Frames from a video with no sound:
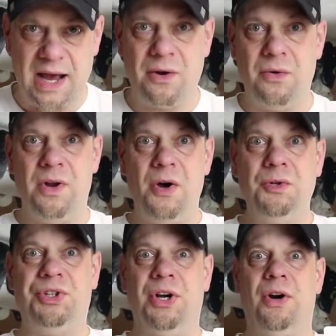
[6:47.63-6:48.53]
I don't know,
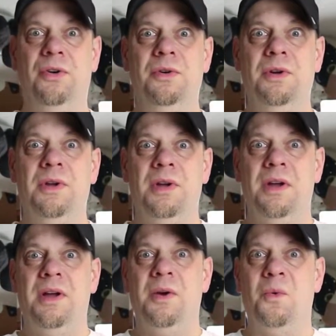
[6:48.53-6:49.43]
Joe.
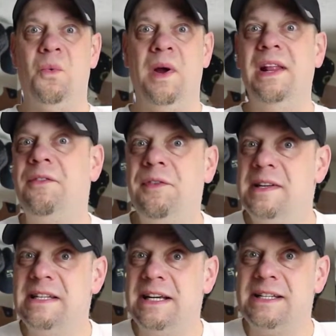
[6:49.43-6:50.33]
Will it
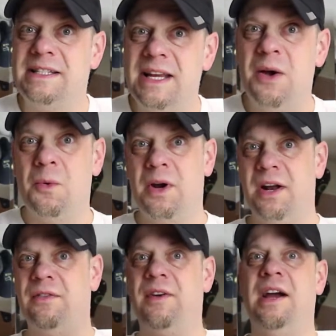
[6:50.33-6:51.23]
physics? We're
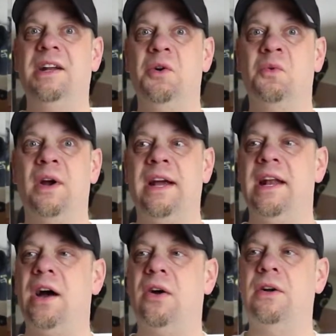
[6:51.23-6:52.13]
gonna find out right
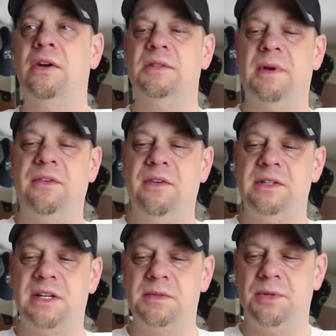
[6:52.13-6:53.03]
now. Here's my
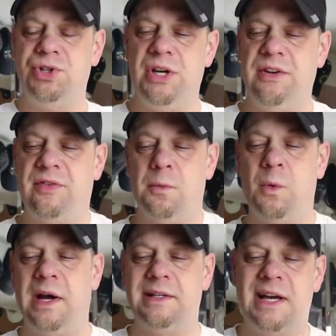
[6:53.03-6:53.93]
physics machine from
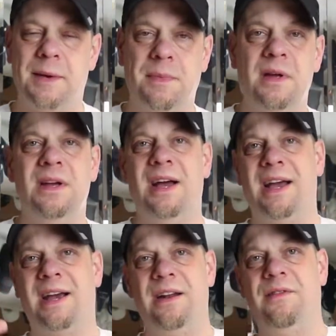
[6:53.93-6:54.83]
Waytap. I
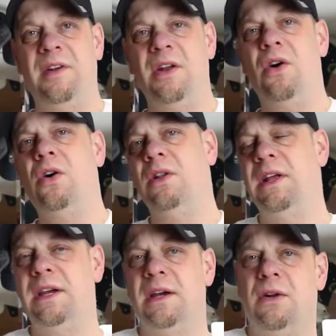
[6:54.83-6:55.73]
got a video, I'll
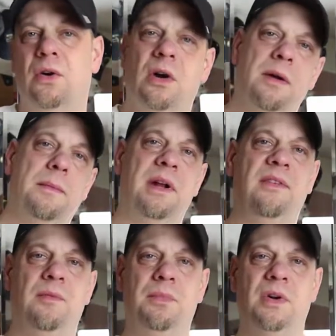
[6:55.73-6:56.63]
link it, or I might
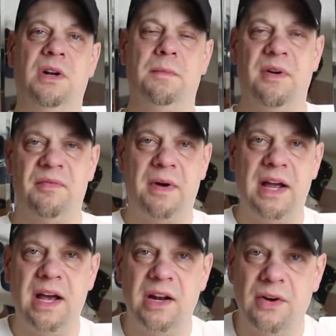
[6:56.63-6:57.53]
even put it above my
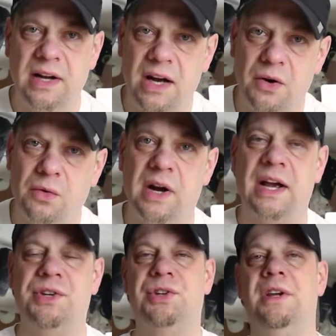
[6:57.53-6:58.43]
head right now, where I
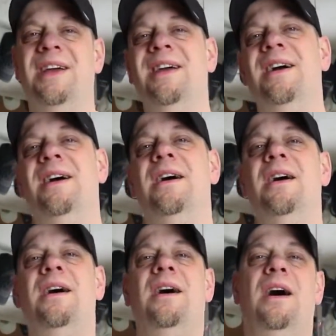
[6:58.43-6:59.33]
actually
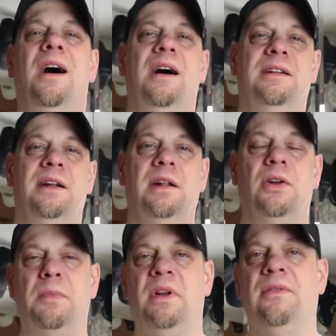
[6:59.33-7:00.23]
did a
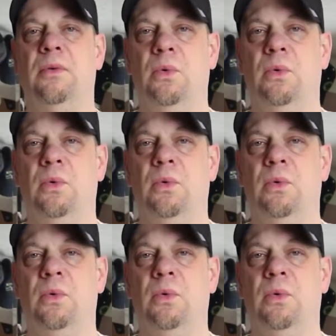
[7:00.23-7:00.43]
little bit of a